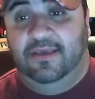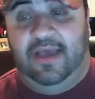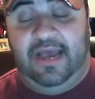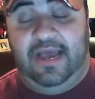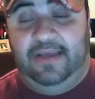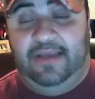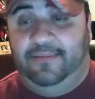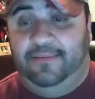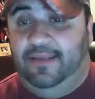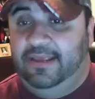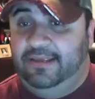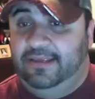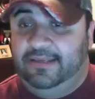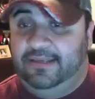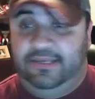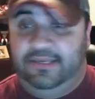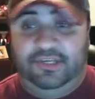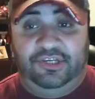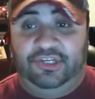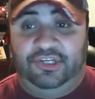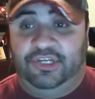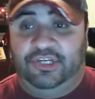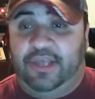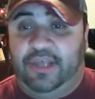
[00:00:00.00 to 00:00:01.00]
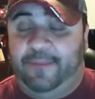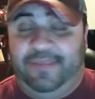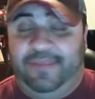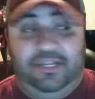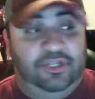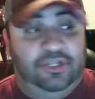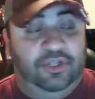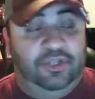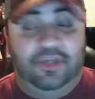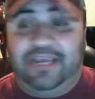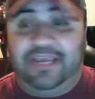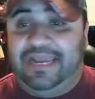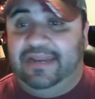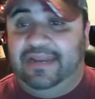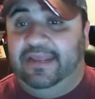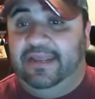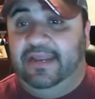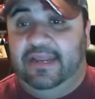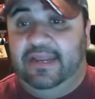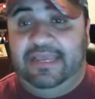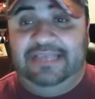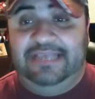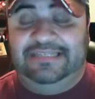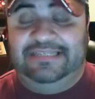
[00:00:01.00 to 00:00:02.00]
Look at
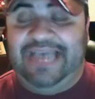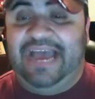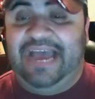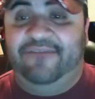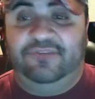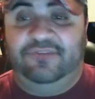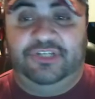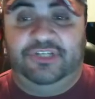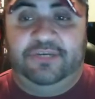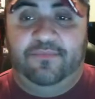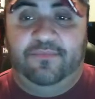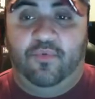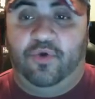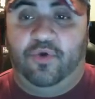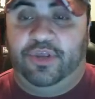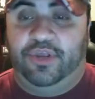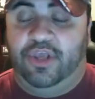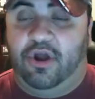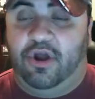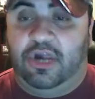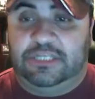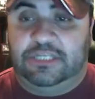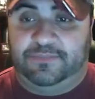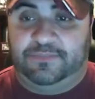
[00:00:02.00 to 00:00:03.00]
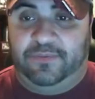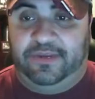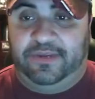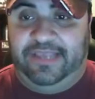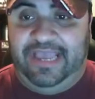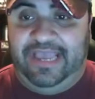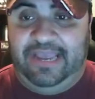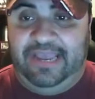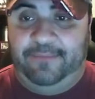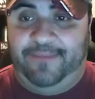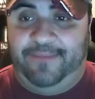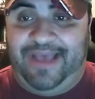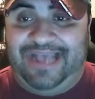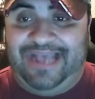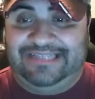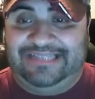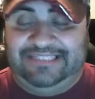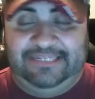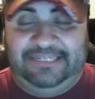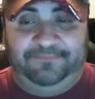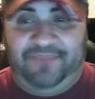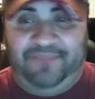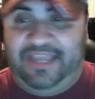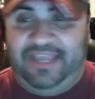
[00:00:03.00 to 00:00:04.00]
it. He's averaging more yards per game
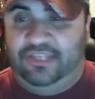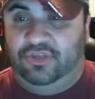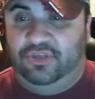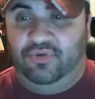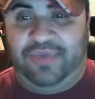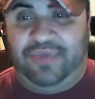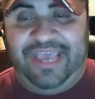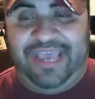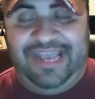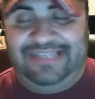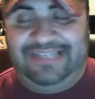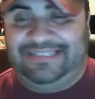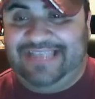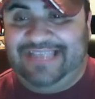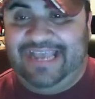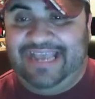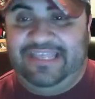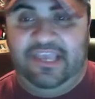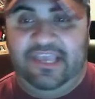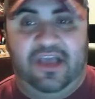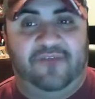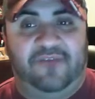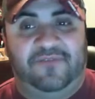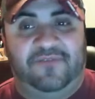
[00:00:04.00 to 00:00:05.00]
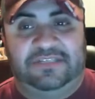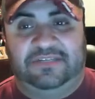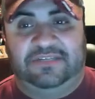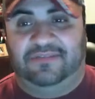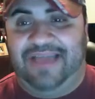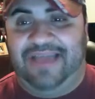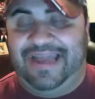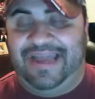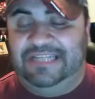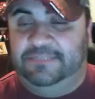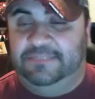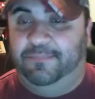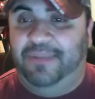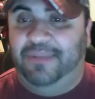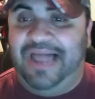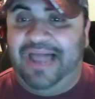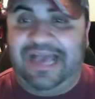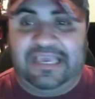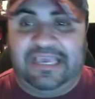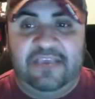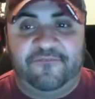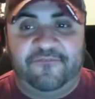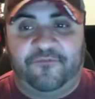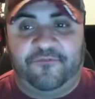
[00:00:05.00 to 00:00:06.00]
passing, and you can't say the offensive line is
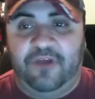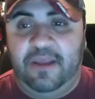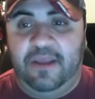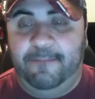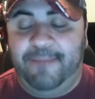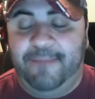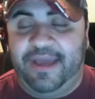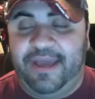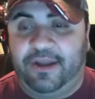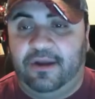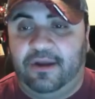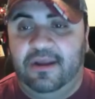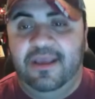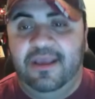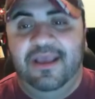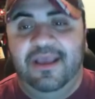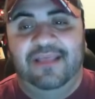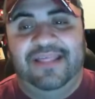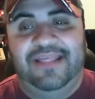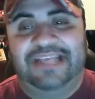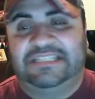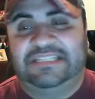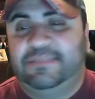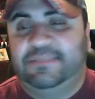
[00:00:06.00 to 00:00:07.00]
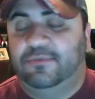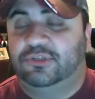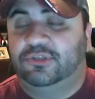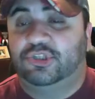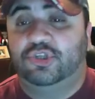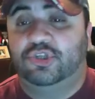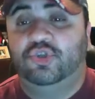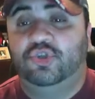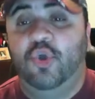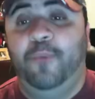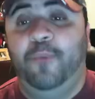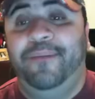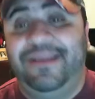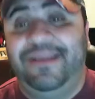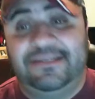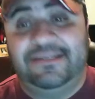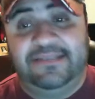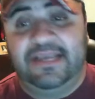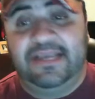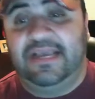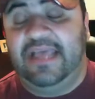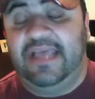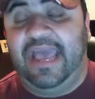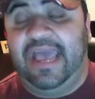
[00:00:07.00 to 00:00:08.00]
blocking for him better. That's the most stupidest
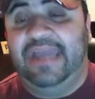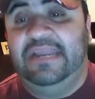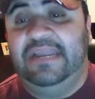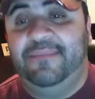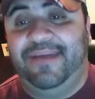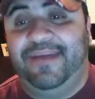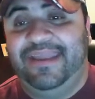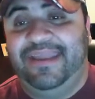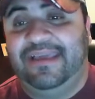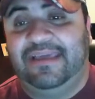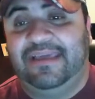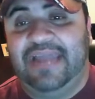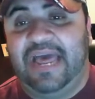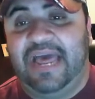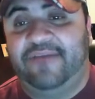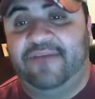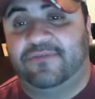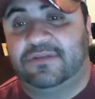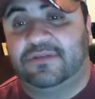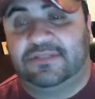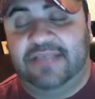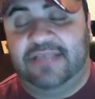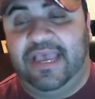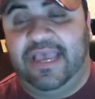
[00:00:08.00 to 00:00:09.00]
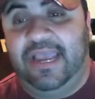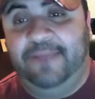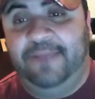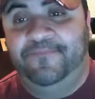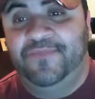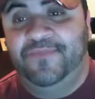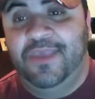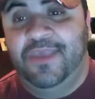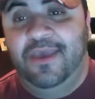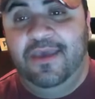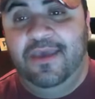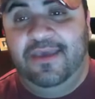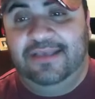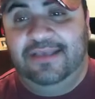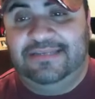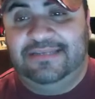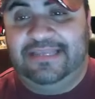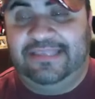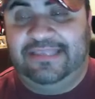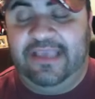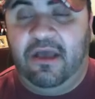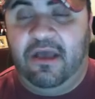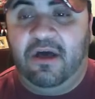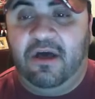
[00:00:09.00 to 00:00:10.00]
thing that anybody could ever say, is
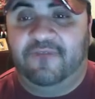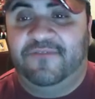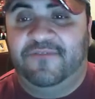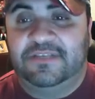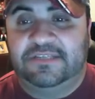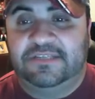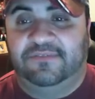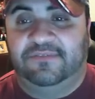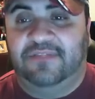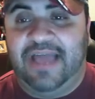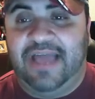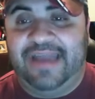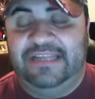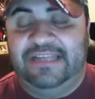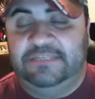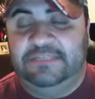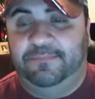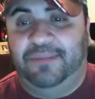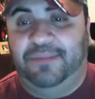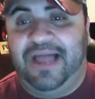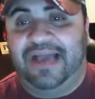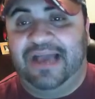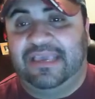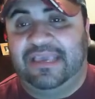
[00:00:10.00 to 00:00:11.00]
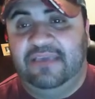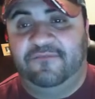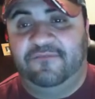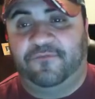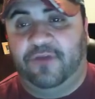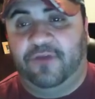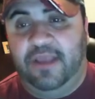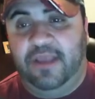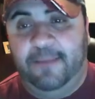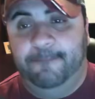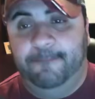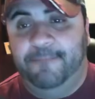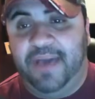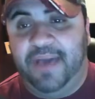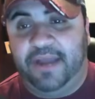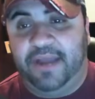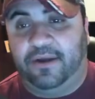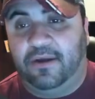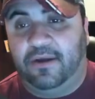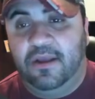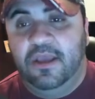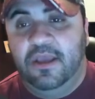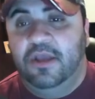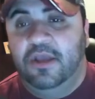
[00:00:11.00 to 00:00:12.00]
that the offensive line is blocking for him
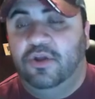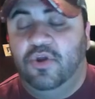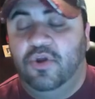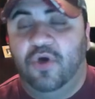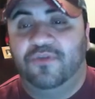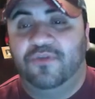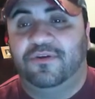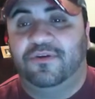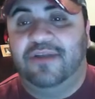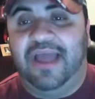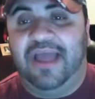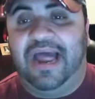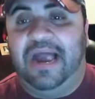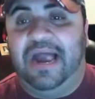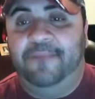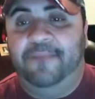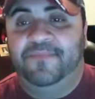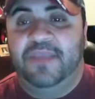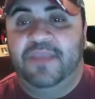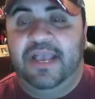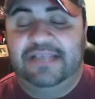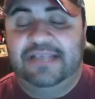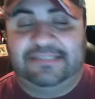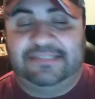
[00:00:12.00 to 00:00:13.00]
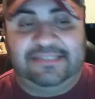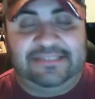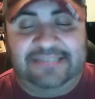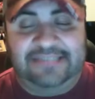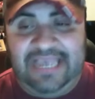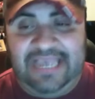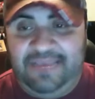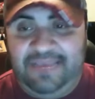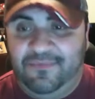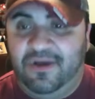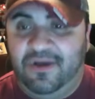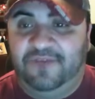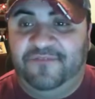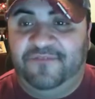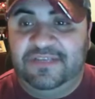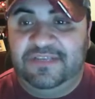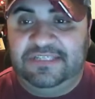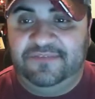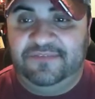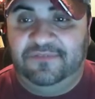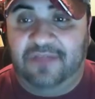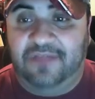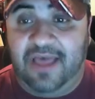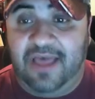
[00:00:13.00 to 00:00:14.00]
better. No, they're not. It's the same
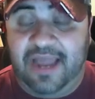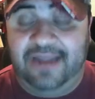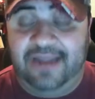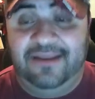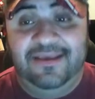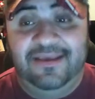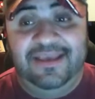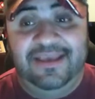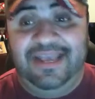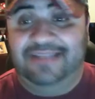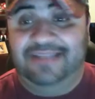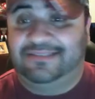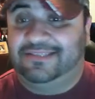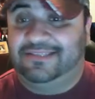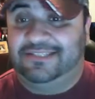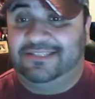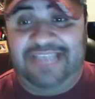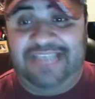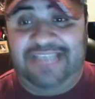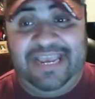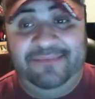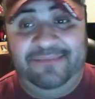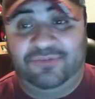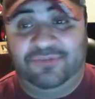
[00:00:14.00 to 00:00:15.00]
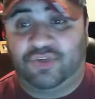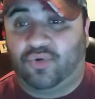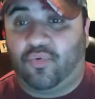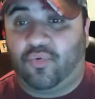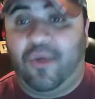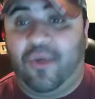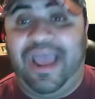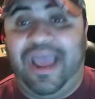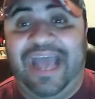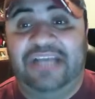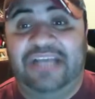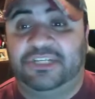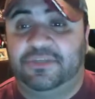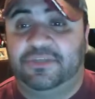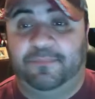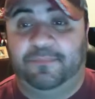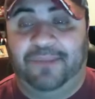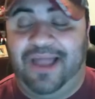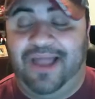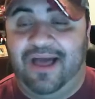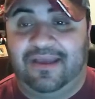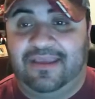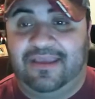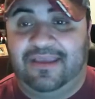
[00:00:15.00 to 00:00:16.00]
offensive line. It's the same trash
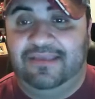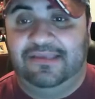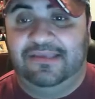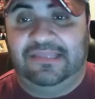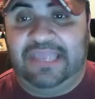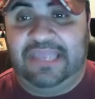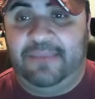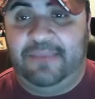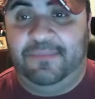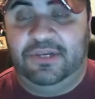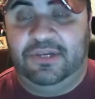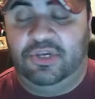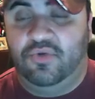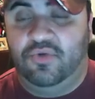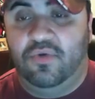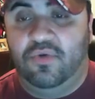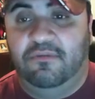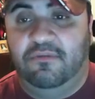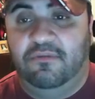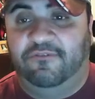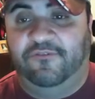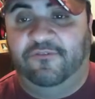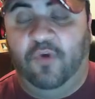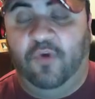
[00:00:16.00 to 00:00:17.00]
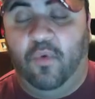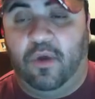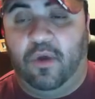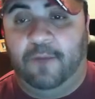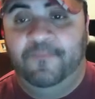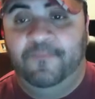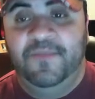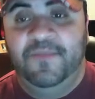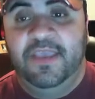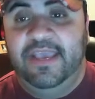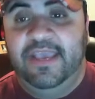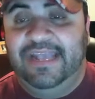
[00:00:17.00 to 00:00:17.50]
blocking that they've been doing before.